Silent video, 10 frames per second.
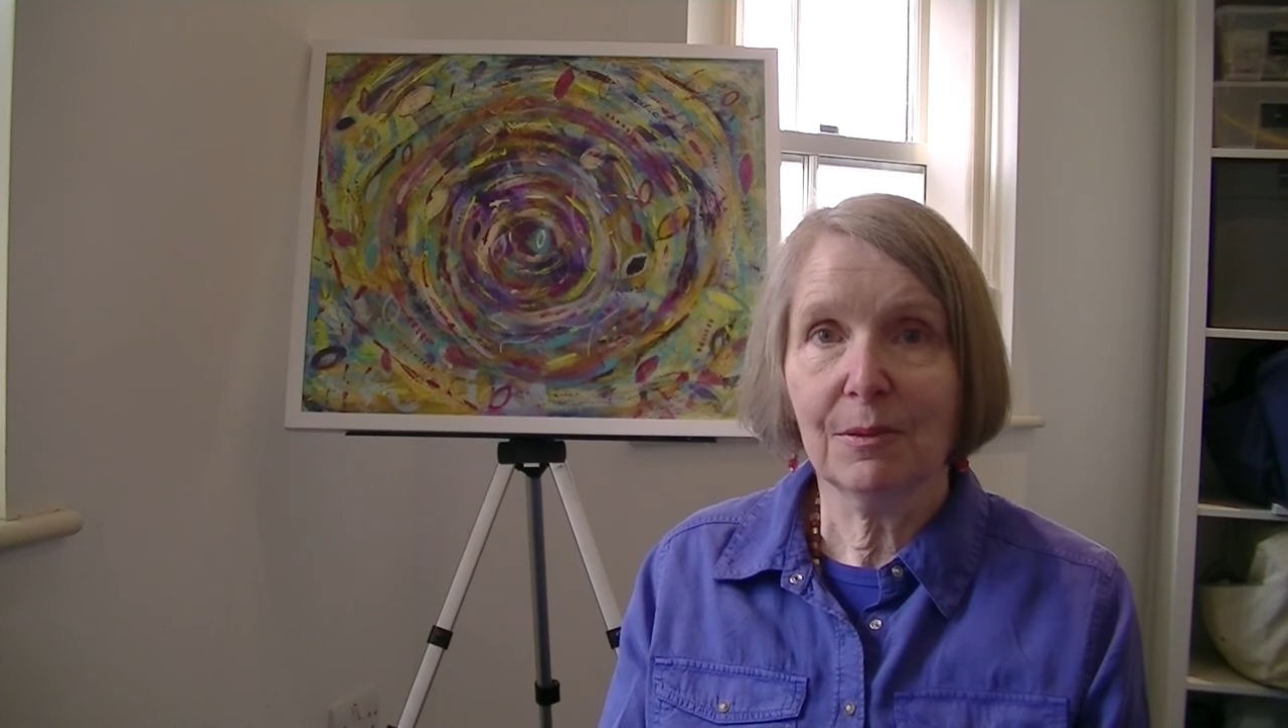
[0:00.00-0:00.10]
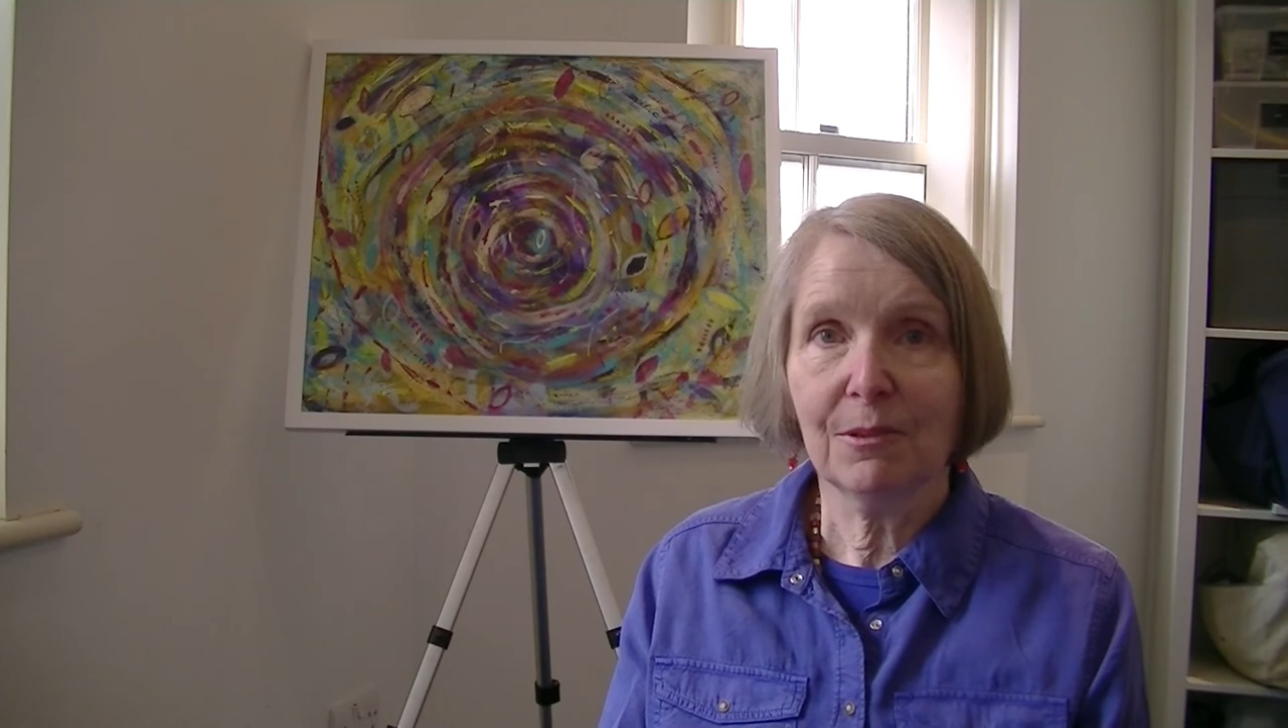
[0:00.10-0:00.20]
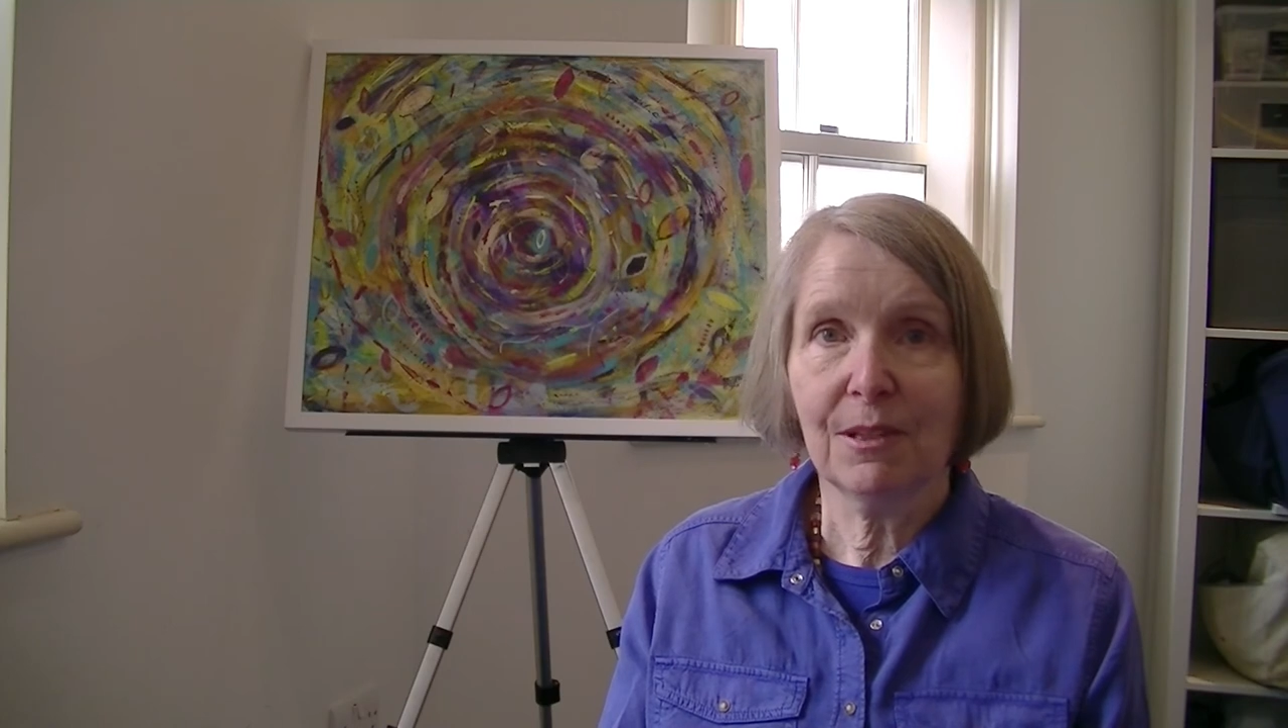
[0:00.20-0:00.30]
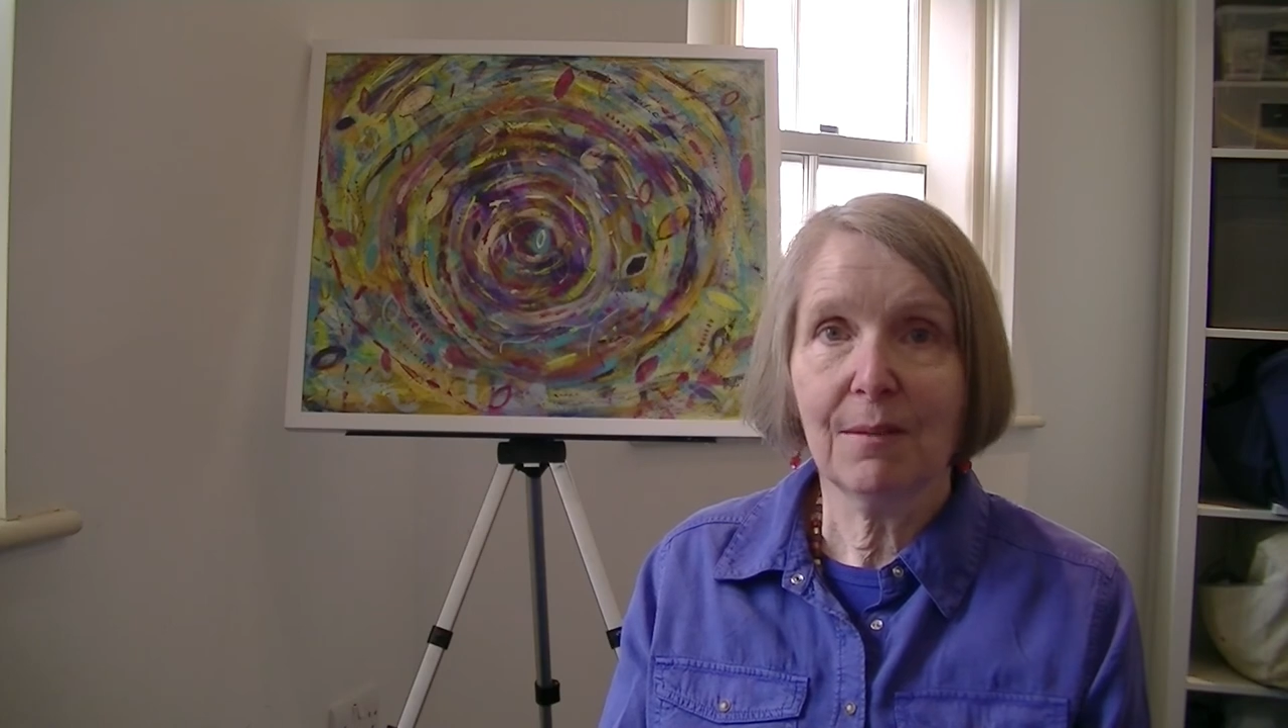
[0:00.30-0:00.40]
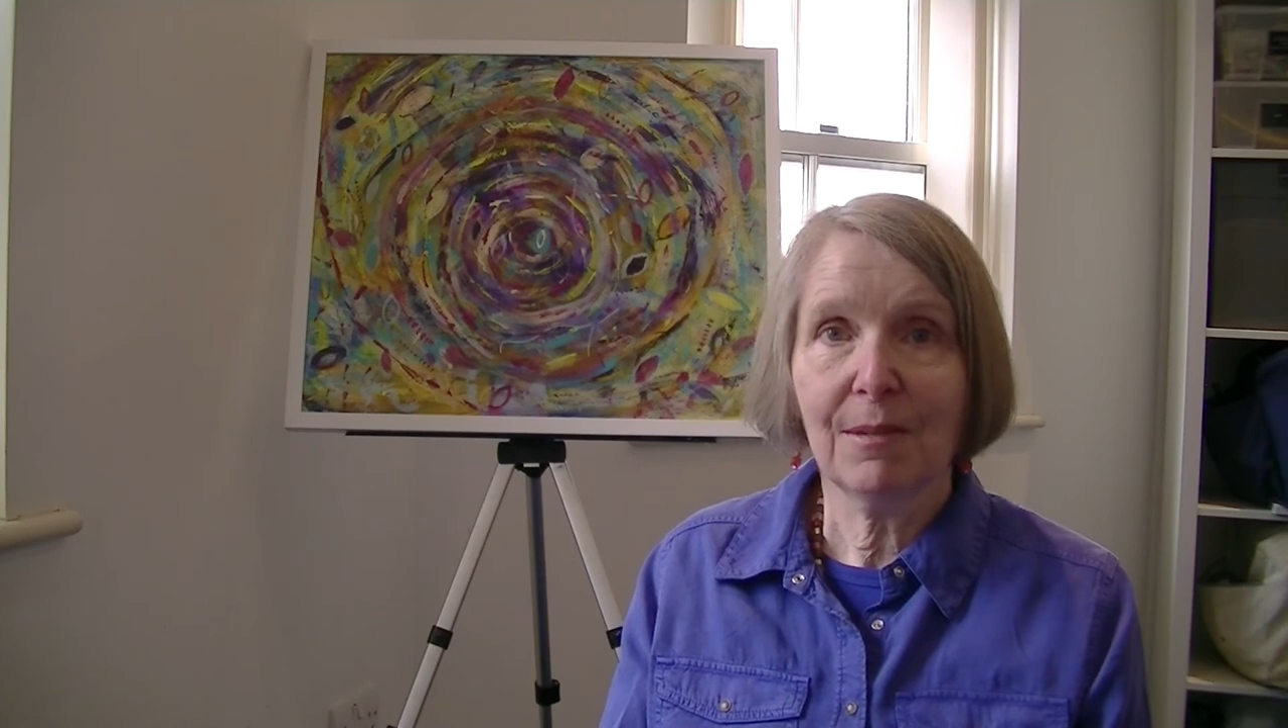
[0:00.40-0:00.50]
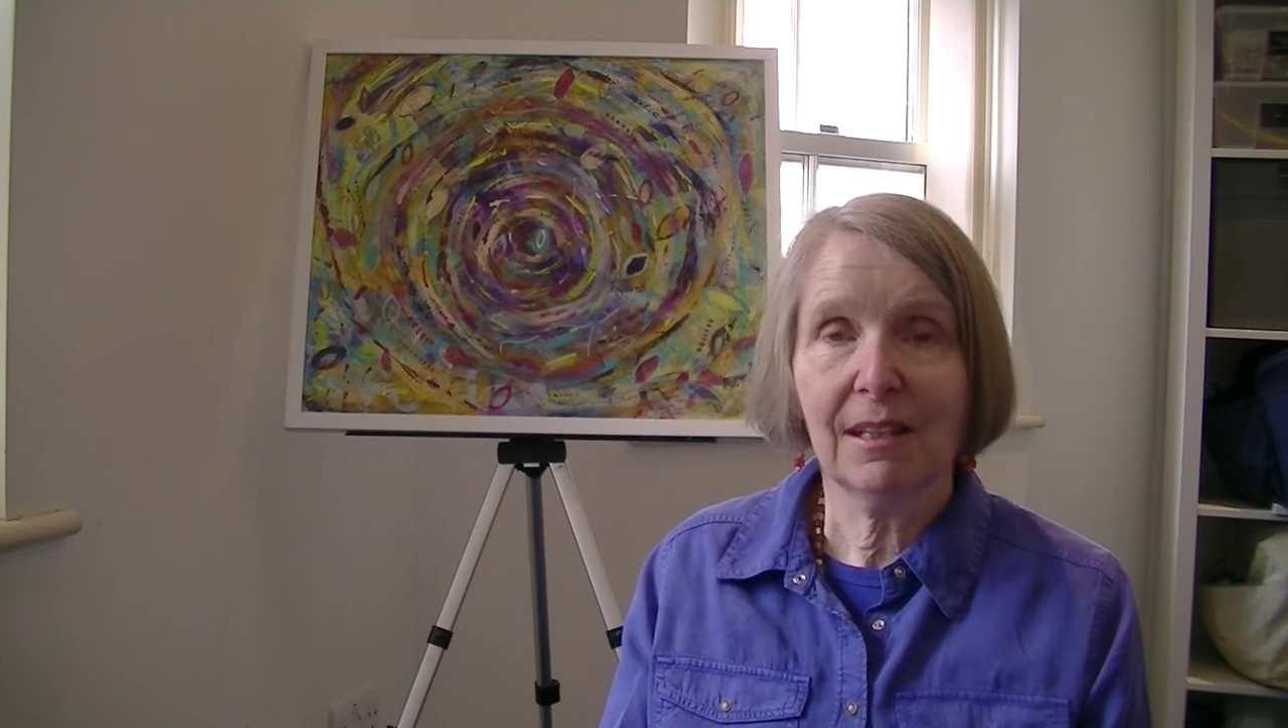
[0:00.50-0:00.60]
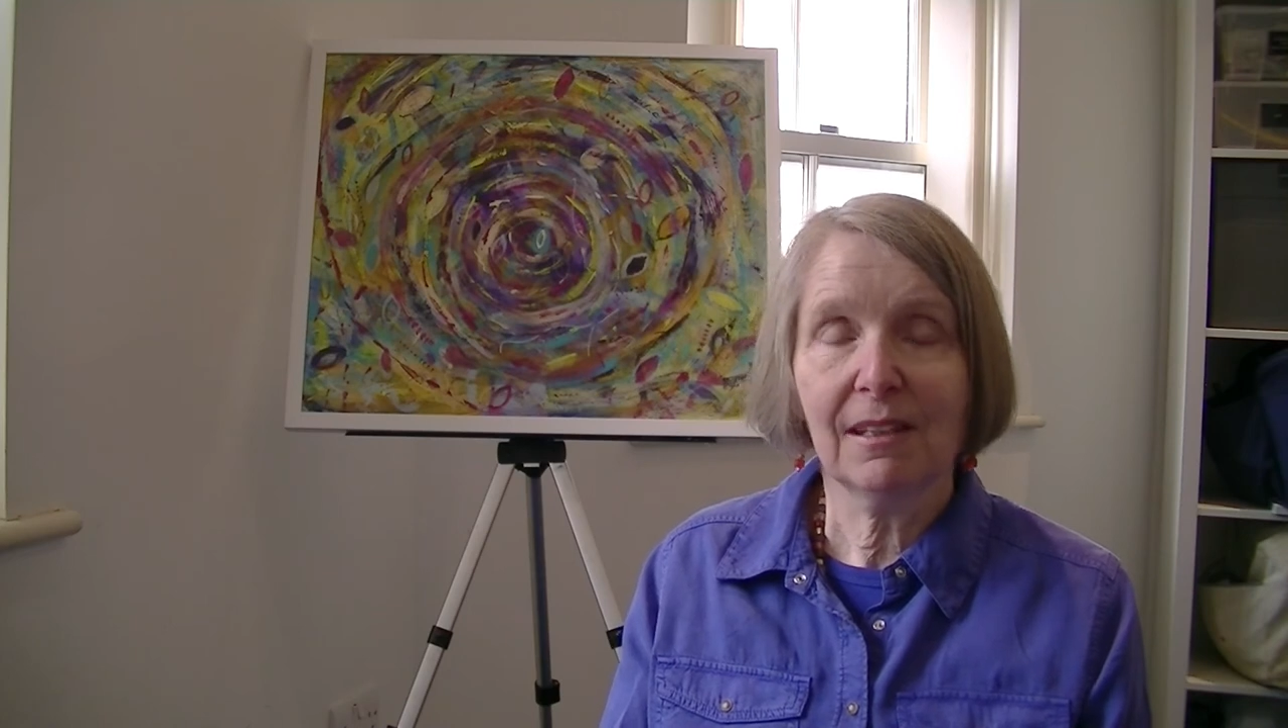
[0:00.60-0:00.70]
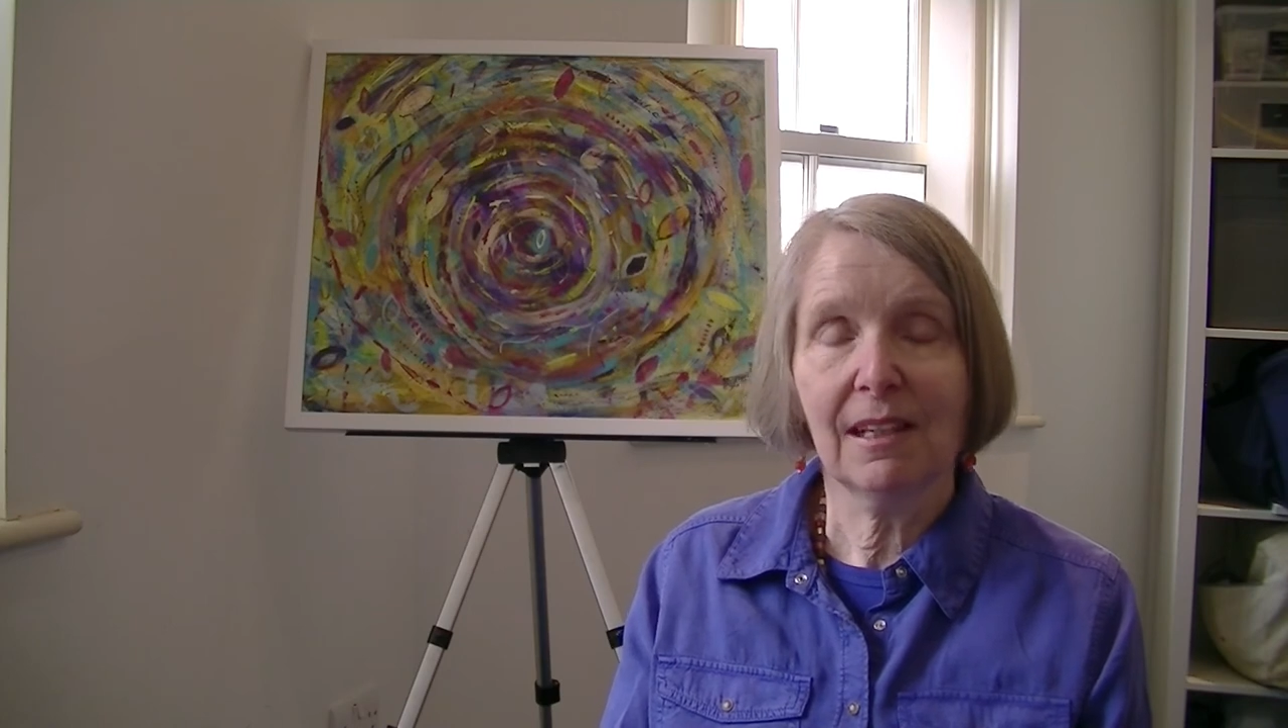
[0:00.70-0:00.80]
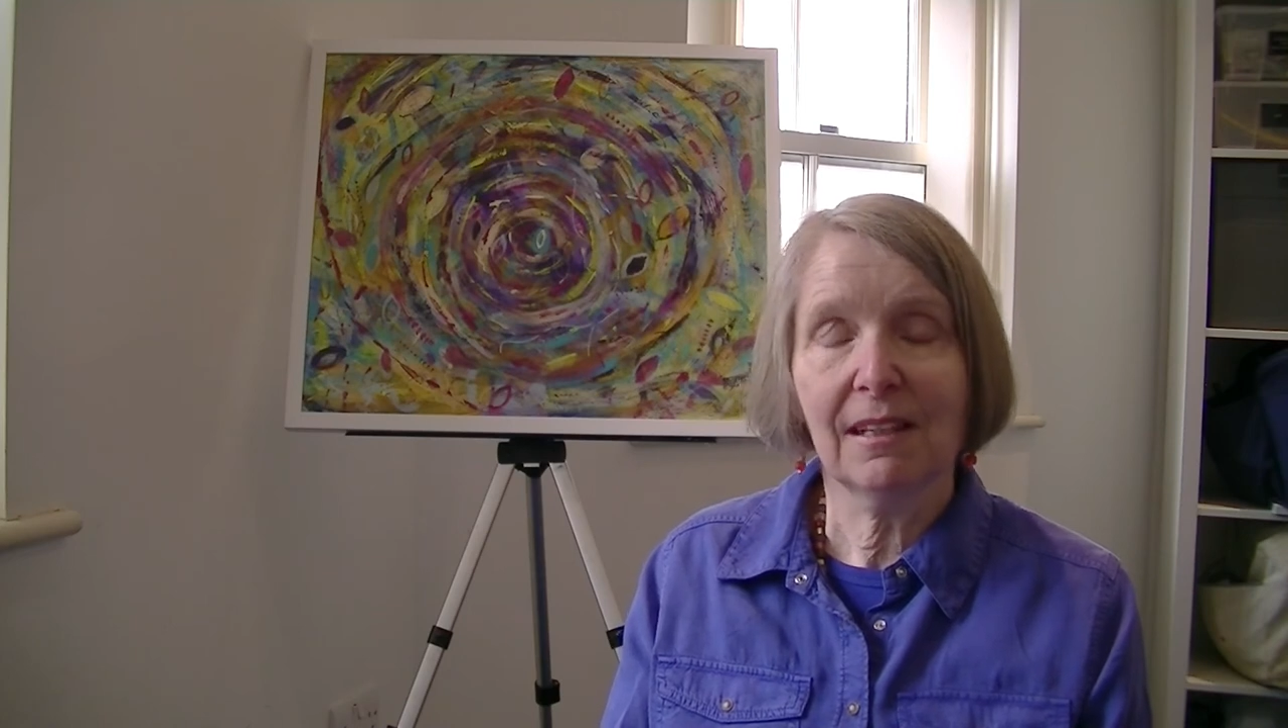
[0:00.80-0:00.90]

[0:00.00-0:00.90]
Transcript: with their mental